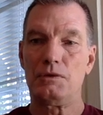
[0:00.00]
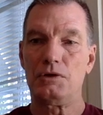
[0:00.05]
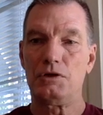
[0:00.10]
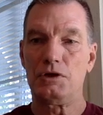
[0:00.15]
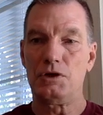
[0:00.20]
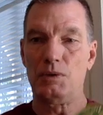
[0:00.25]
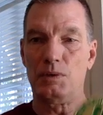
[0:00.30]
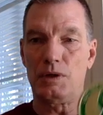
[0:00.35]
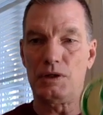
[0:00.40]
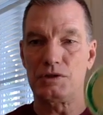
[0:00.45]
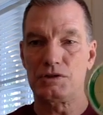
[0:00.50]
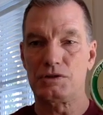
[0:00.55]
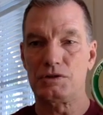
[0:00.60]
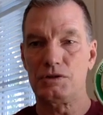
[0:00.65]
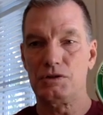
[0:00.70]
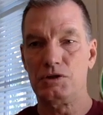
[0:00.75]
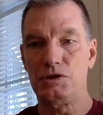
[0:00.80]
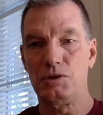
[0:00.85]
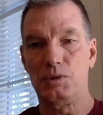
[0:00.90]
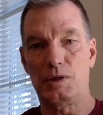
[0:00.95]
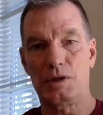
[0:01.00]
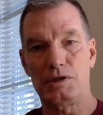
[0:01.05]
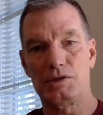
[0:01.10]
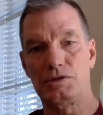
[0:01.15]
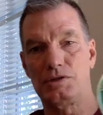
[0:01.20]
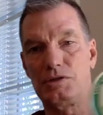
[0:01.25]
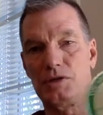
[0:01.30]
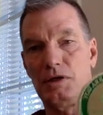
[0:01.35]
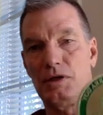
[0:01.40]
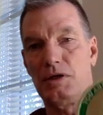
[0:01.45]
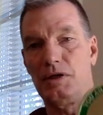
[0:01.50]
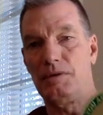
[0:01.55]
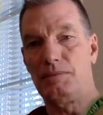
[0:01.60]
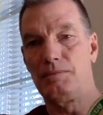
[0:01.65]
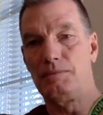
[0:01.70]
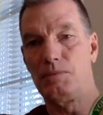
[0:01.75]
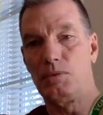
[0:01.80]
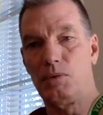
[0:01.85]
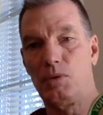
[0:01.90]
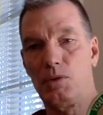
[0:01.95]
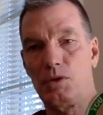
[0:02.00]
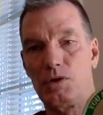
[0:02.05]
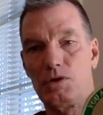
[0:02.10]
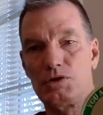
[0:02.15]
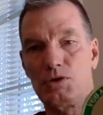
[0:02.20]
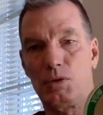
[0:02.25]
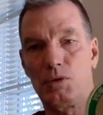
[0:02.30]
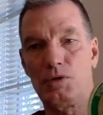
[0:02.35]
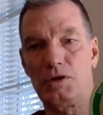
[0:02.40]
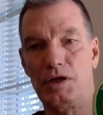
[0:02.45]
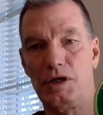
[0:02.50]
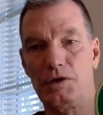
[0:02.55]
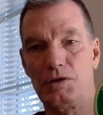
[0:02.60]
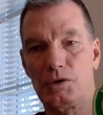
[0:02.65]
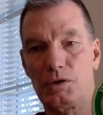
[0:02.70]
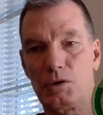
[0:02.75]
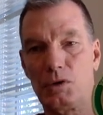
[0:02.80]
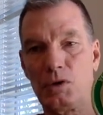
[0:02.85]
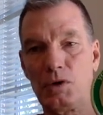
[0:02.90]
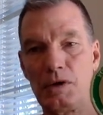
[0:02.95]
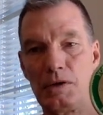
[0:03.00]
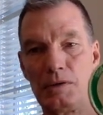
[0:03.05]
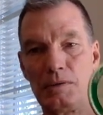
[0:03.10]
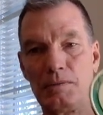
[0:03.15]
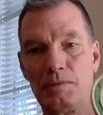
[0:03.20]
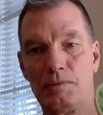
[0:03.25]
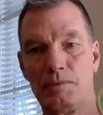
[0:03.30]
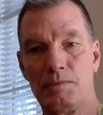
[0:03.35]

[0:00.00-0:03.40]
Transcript: U S U S uh, orders only on the coin.